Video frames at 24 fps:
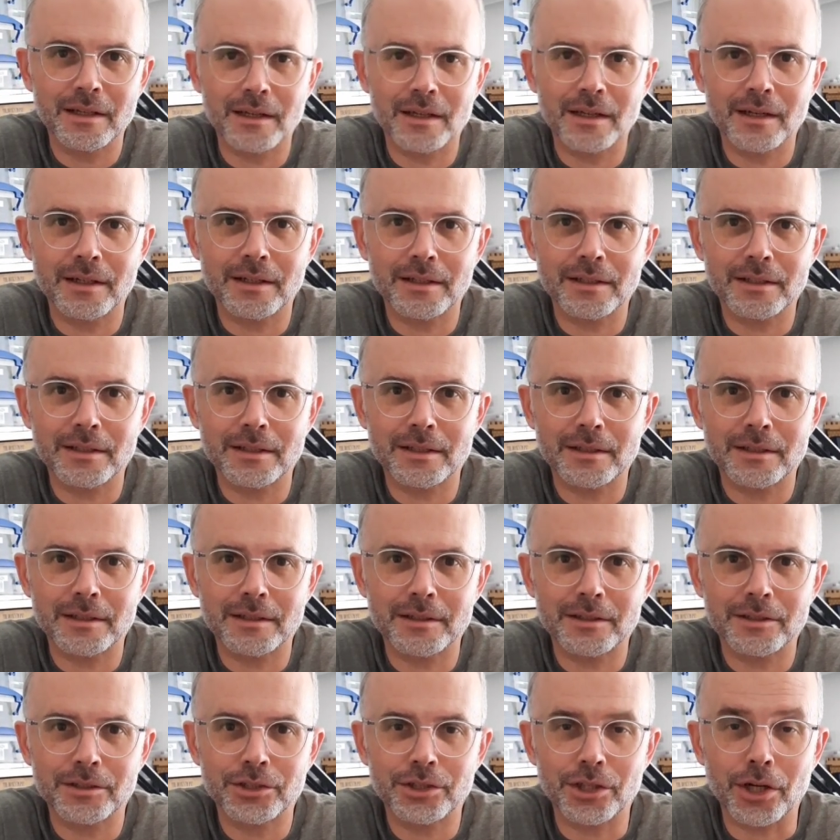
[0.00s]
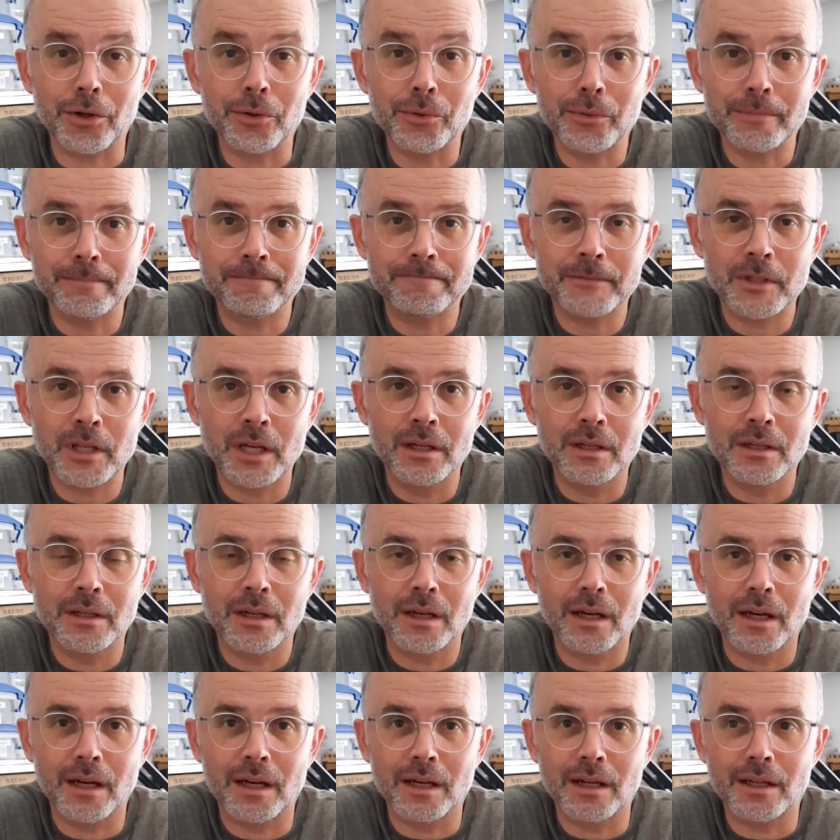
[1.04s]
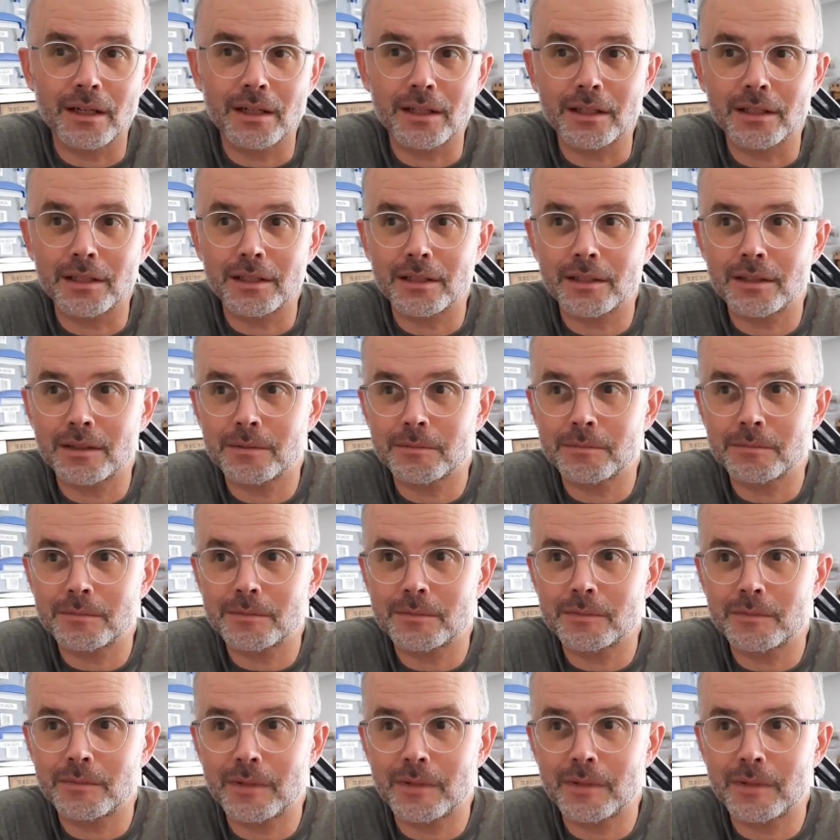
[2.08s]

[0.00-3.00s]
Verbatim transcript: uh, show um,